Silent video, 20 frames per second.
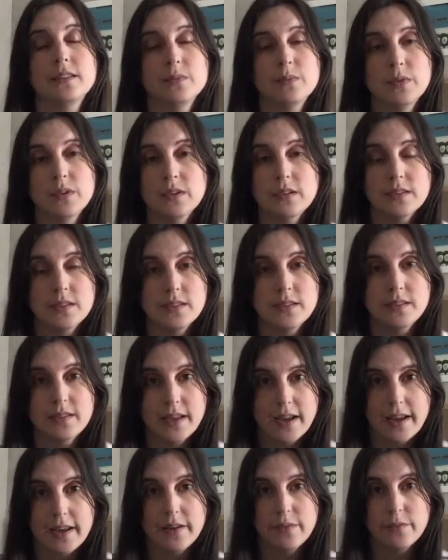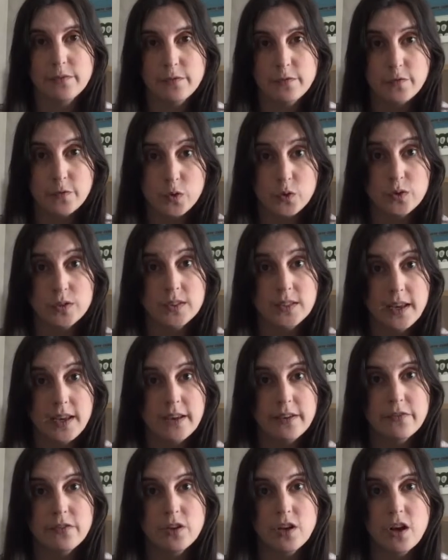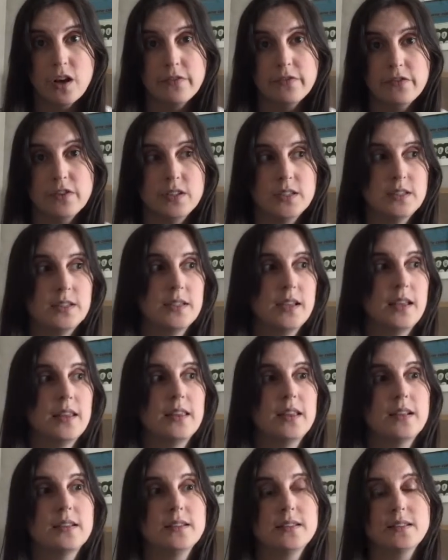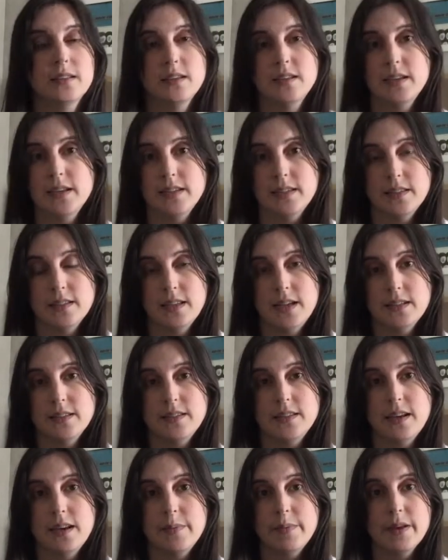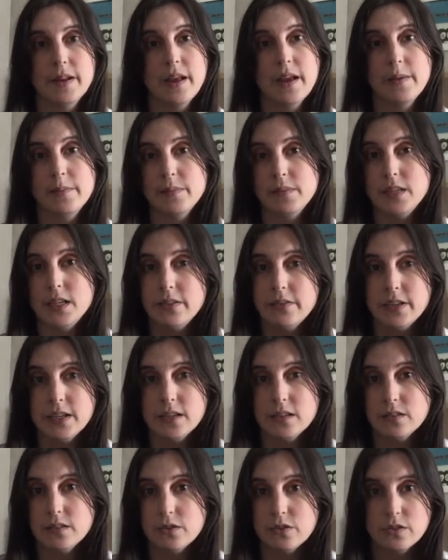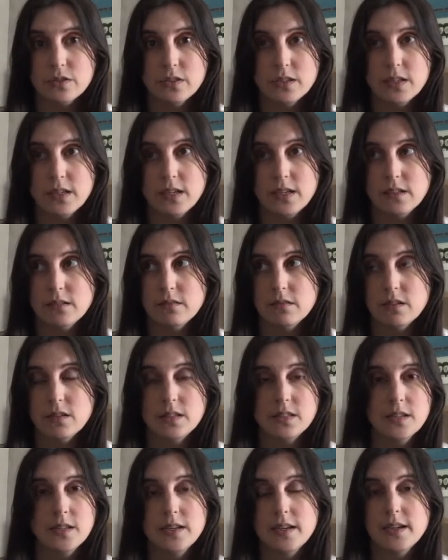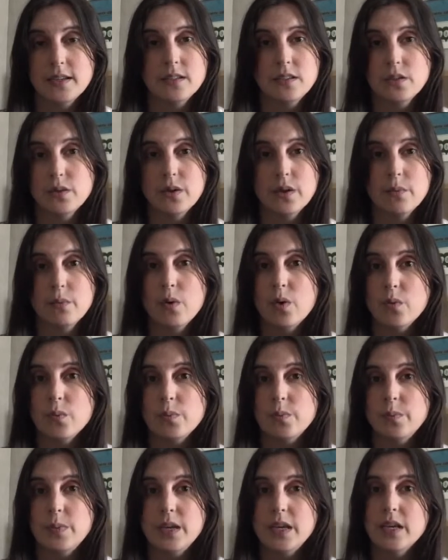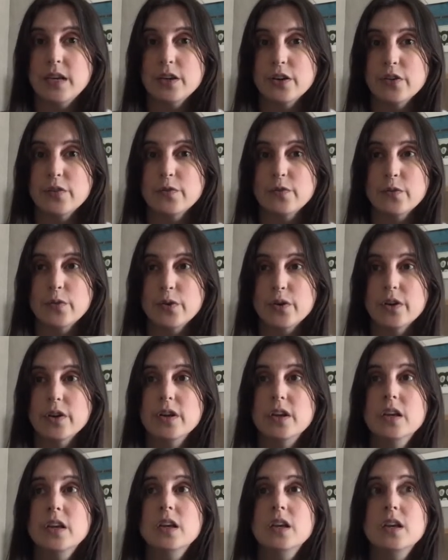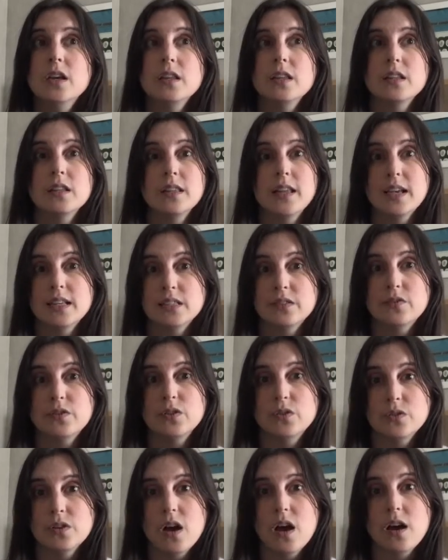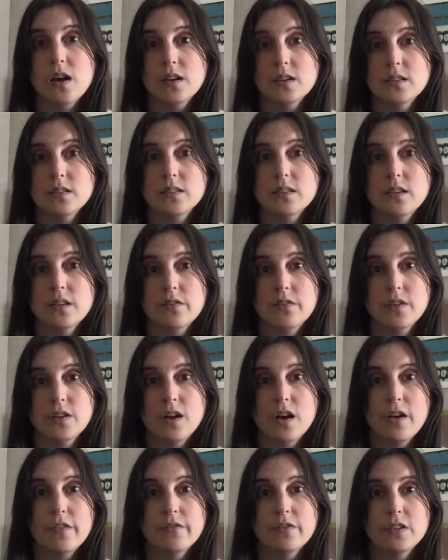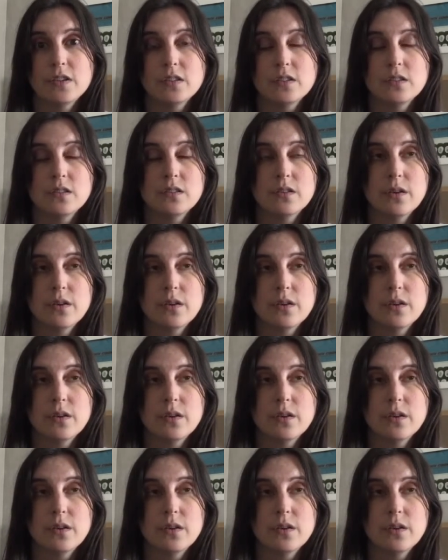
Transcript: Tomorrow is the second full day of the conference, and then Sunday's the last day, but I'm leaving early on Sunday, so I won't be here for the last few talks of the conference.